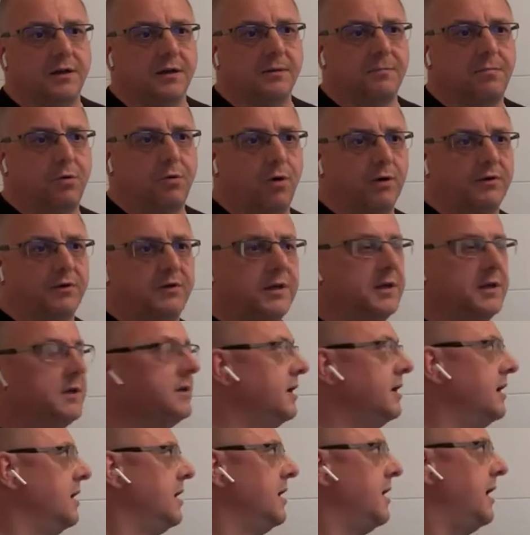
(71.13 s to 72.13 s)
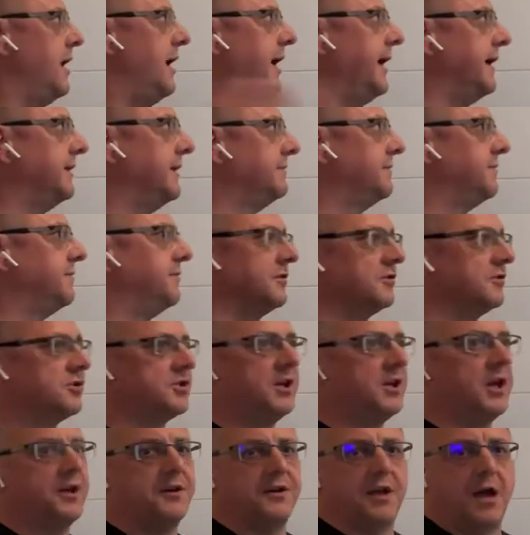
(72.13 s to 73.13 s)
reporting. And the
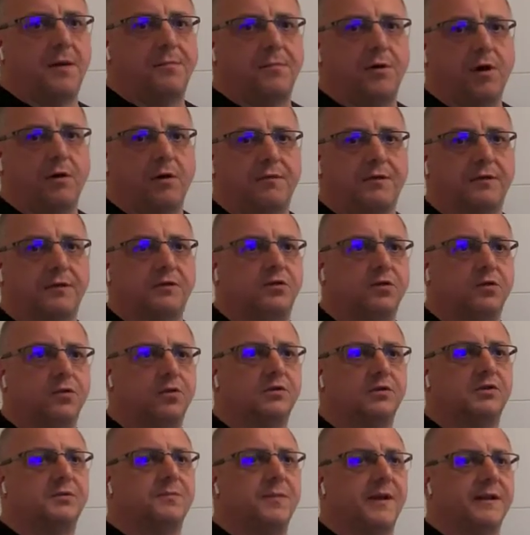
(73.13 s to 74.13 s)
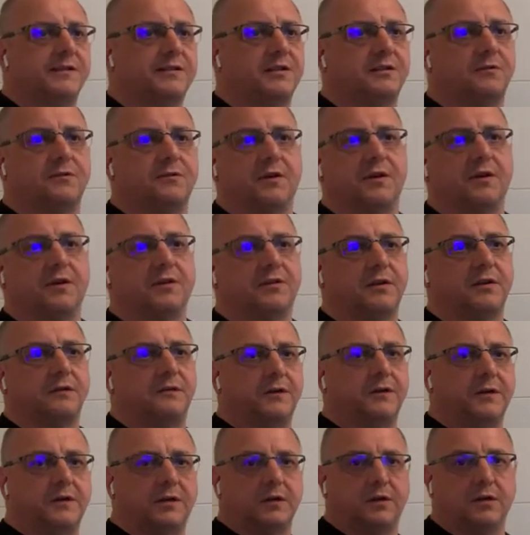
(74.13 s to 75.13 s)
sheer number of the tools makes it very
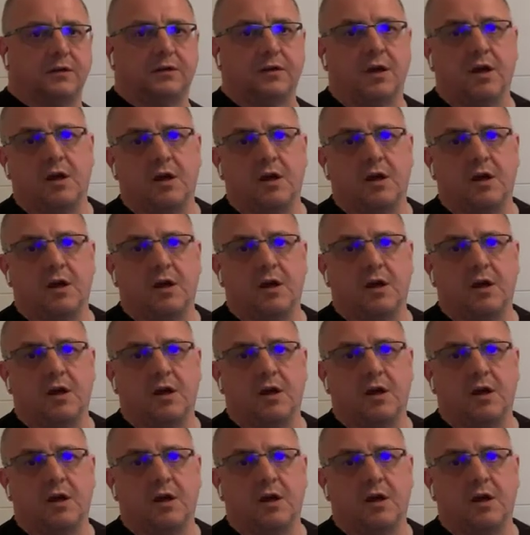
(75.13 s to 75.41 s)
difficult